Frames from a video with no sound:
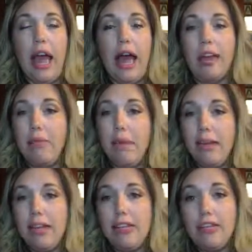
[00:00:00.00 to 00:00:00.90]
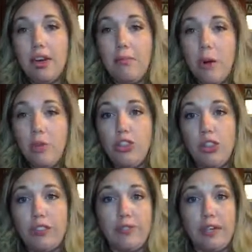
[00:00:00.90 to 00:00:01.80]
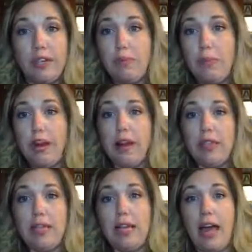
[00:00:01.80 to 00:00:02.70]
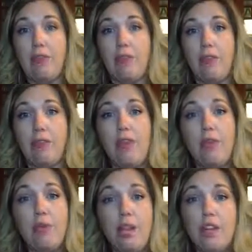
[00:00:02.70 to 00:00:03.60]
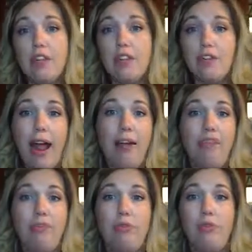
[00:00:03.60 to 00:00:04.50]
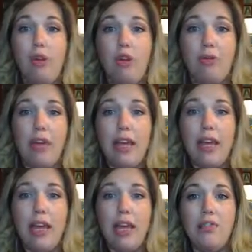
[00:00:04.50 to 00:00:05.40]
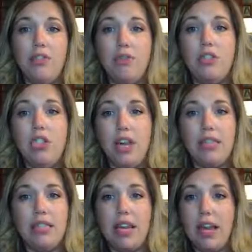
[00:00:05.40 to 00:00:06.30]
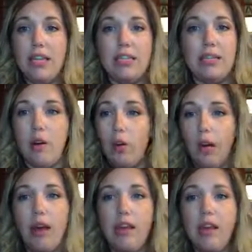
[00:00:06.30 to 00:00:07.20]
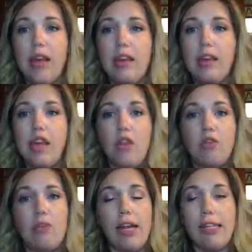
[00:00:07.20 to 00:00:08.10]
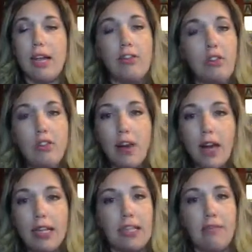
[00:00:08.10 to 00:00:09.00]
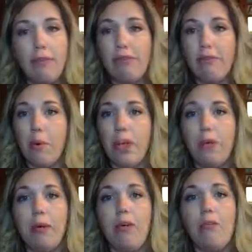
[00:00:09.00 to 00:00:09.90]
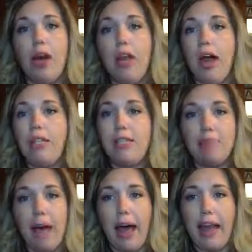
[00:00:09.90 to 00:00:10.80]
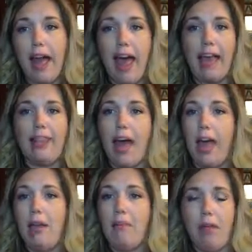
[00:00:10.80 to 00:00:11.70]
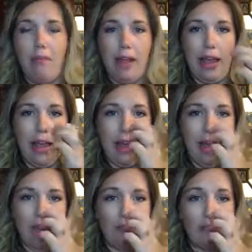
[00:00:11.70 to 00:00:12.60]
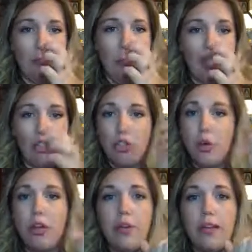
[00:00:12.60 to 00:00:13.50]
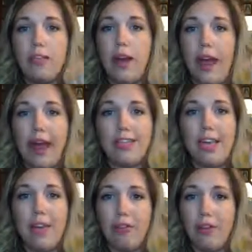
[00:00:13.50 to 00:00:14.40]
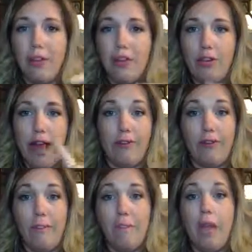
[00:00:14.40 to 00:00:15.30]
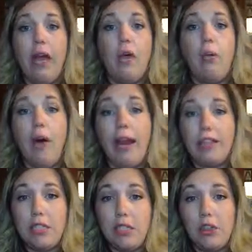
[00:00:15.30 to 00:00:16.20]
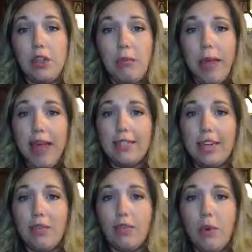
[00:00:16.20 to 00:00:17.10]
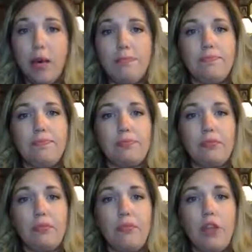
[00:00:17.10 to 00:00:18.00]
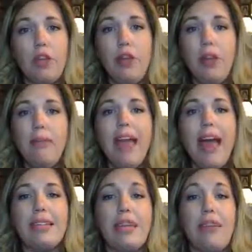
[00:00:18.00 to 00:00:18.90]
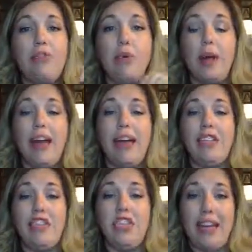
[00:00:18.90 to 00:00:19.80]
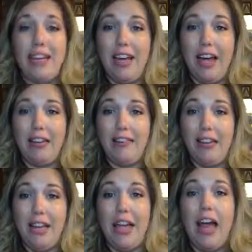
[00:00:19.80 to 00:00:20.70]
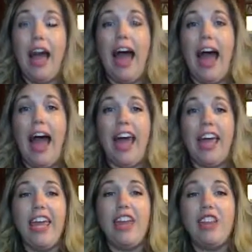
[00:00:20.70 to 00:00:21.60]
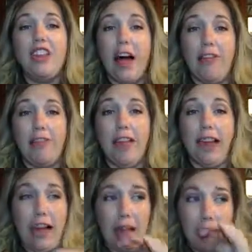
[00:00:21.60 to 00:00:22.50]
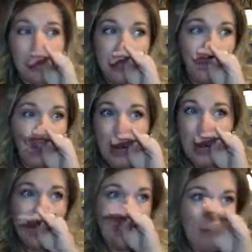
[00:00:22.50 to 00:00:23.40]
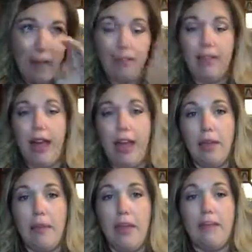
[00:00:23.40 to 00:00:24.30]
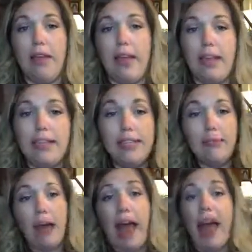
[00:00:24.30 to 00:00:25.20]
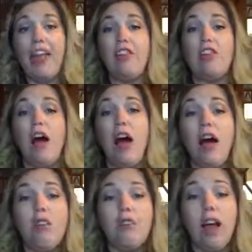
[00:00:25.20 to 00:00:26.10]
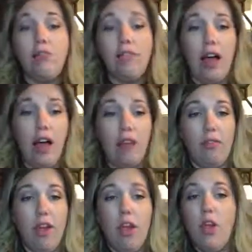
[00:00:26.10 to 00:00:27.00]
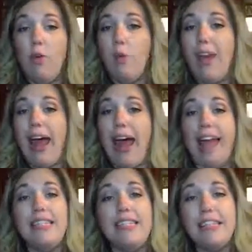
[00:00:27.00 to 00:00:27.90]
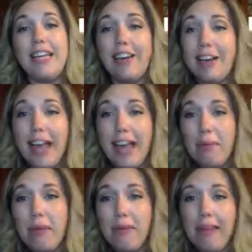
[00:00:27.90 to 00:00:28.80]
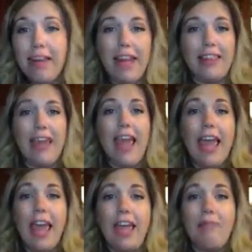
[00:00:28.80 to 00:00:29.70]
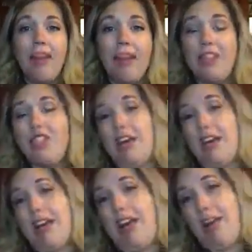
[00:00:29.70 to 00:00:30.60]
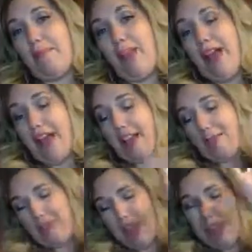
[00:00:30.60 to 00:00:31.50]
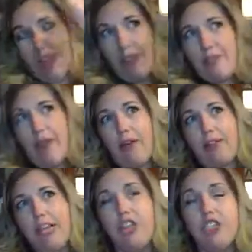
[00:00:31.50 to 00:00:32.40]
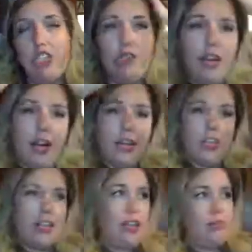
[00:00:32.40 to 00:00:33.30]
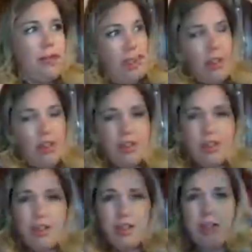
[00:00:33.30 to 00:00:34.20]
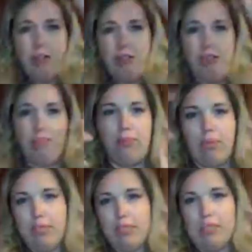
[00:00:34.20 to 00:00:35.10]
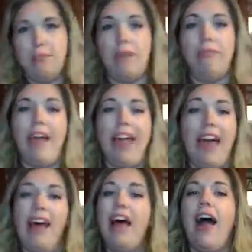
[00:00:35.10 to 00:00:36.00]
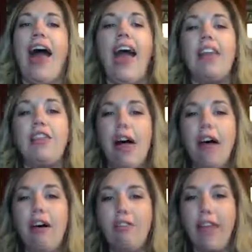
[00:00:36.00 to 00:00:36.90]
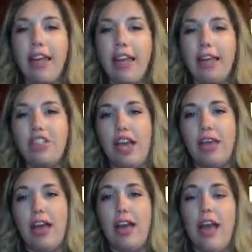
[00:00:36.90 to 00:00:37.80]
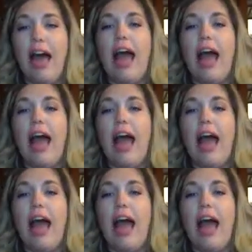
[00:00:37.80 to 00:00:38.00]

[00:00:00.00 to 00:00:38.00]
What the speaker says: IEP meetings are emotional for us parents, and reviewing the draft before your meeting gives you a chance to kind of soak it all in, write down your thoughts before you're being put on the spot at the IEP meeting. So make sure you guys are asking for the draft. What else do you need to be asking for? You need to be asking for an agenda. I love, I'm so nerdy about IEP meetings, but I love when I sit down at an IEP meeting and they hand me an agenda. I'm like, if I was a cartoon character, there'd be like all those little love bubbles above my head. I love getting an agenda.